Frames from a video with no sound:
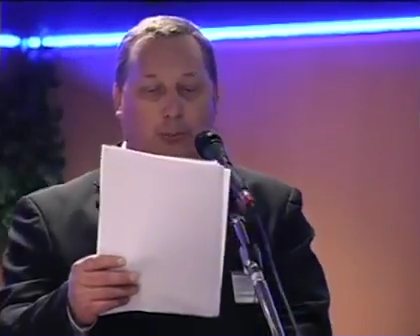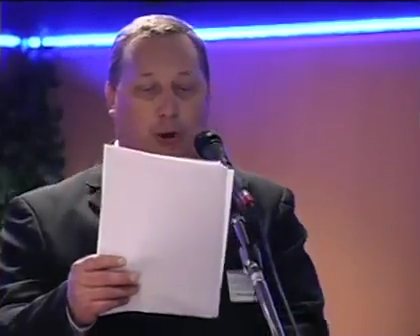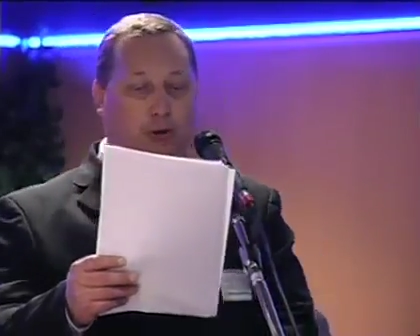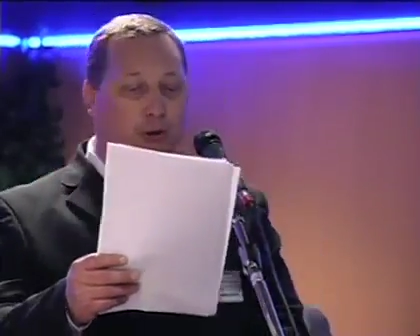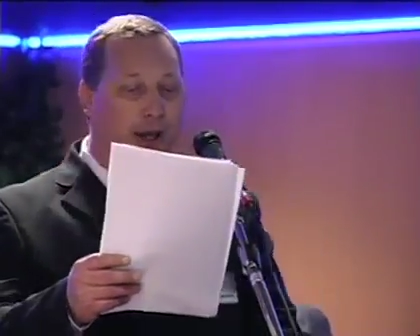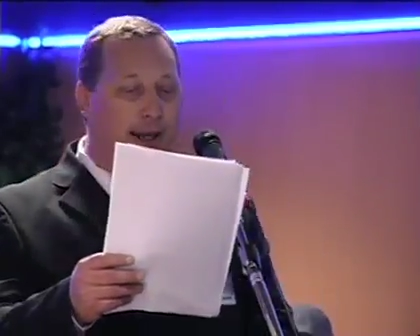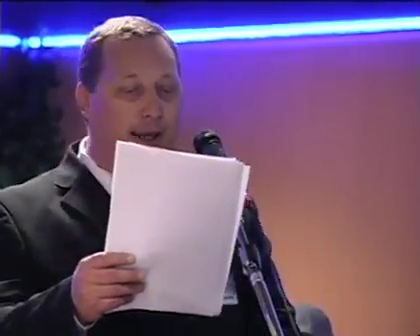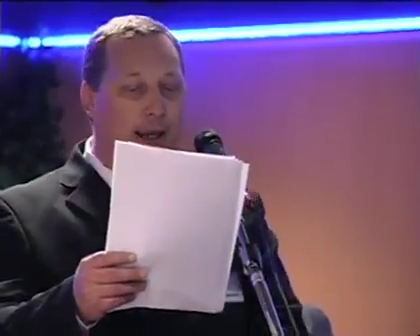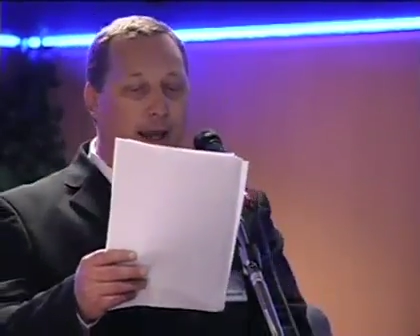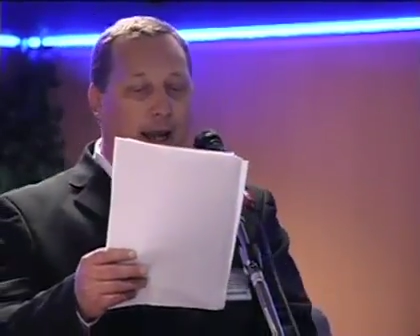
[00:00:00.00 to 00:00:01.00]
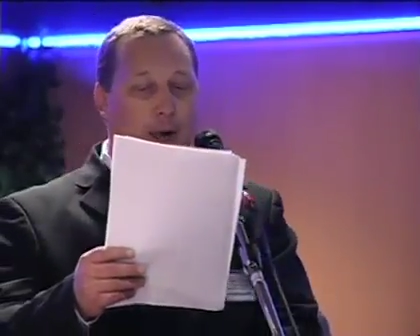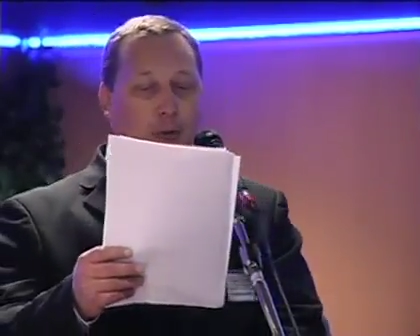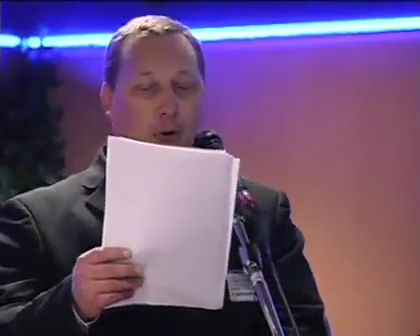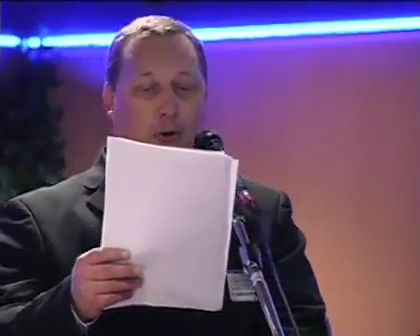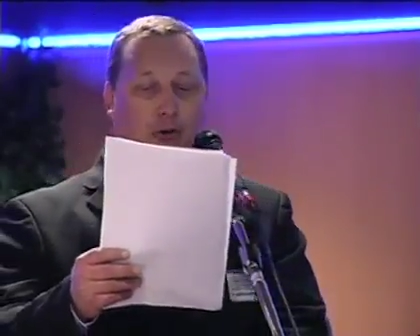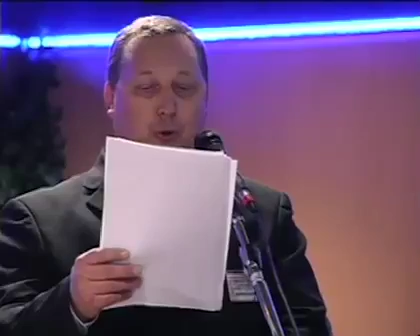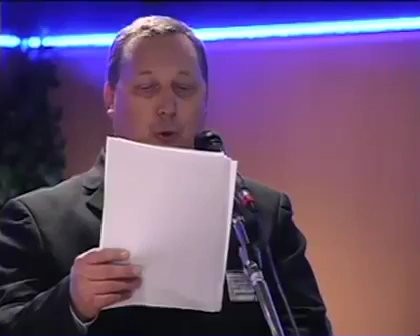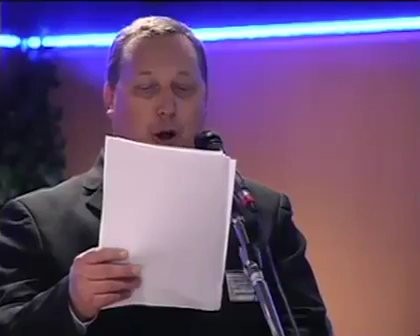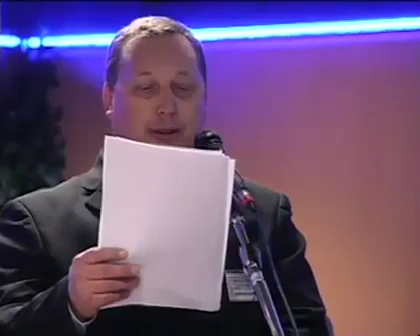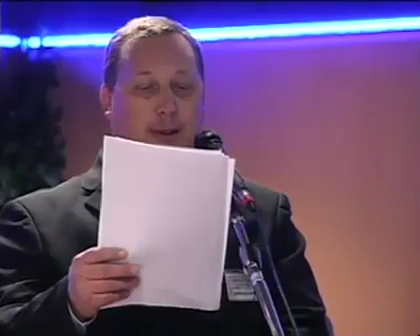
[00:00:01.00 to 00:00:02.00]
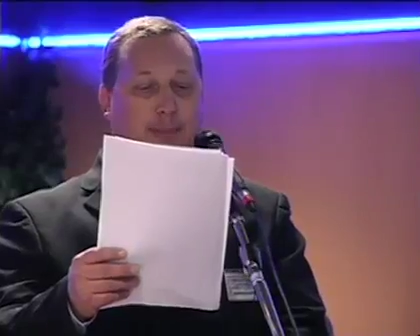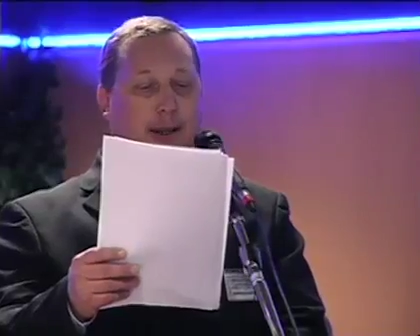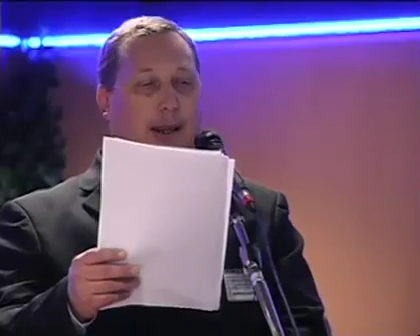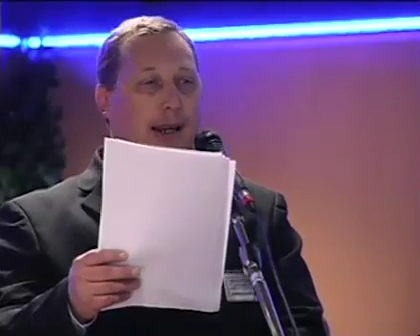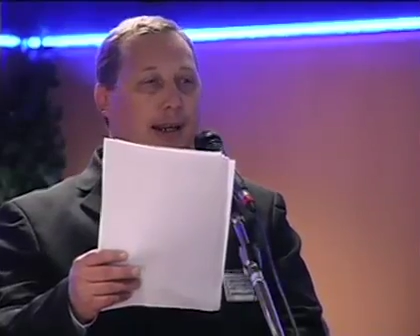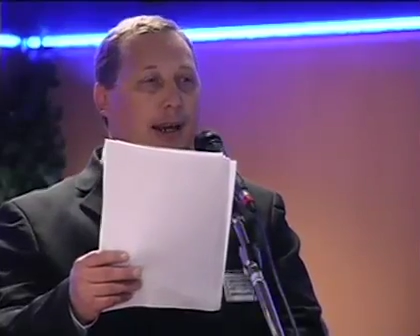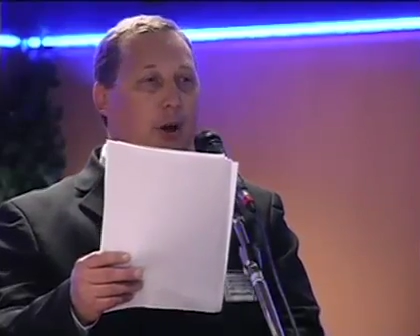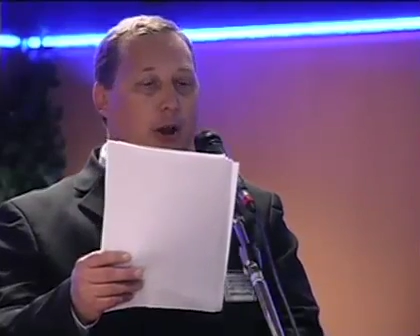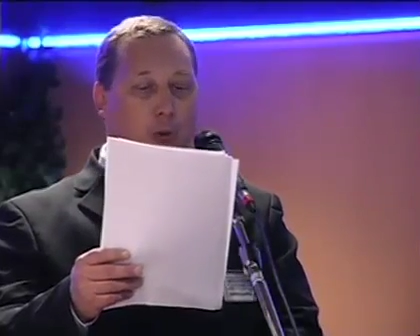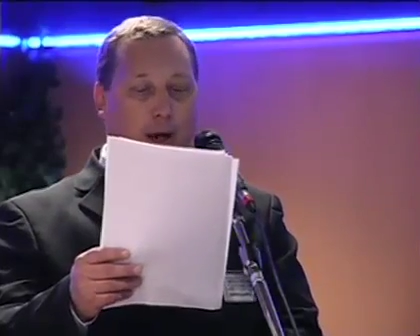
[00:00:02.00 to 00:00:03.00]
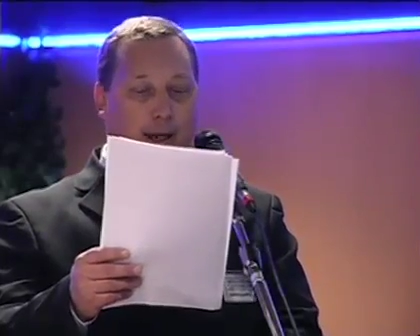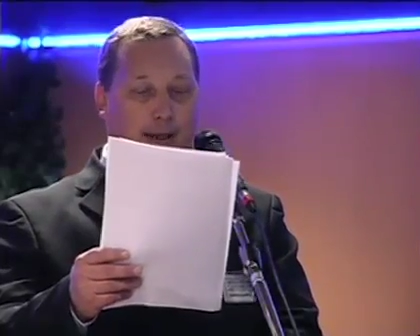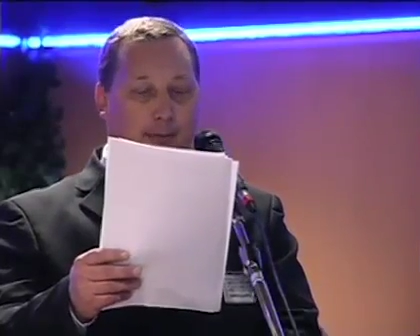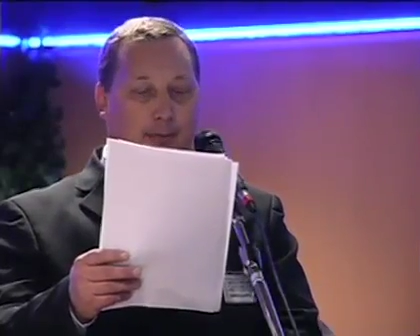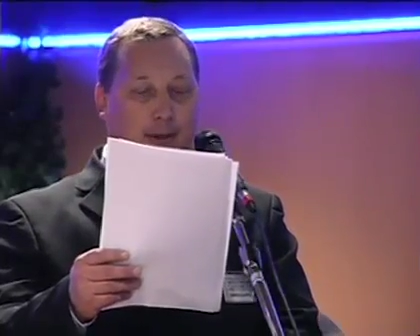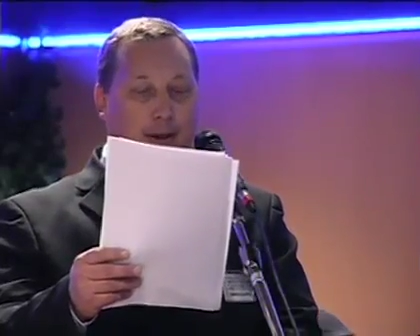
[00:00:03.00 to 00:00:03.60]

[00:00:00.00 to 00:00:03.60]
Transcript: But today I will use the word dhimmi in another way.